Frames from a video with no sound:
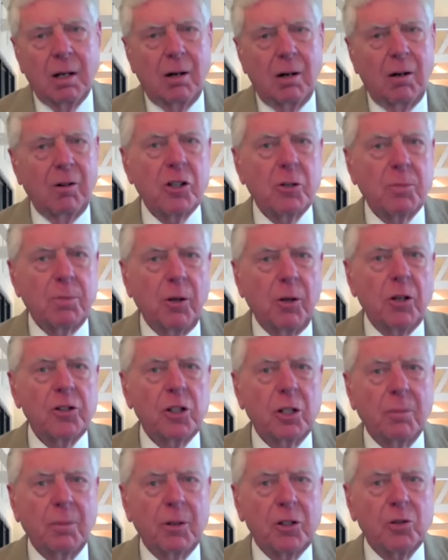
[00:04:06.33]
Orange
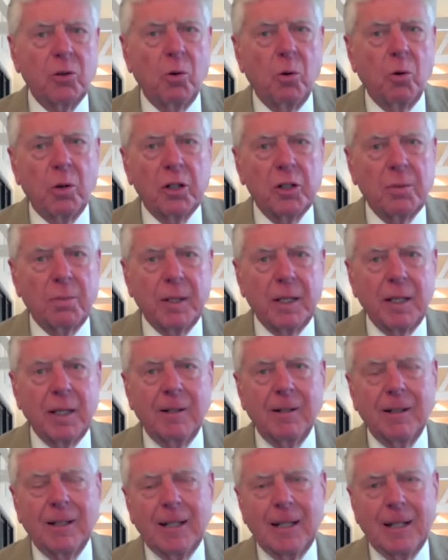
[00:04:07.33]
blossom has always
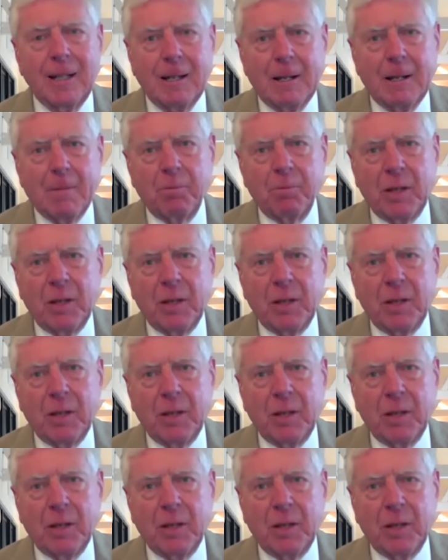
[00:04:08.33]
been the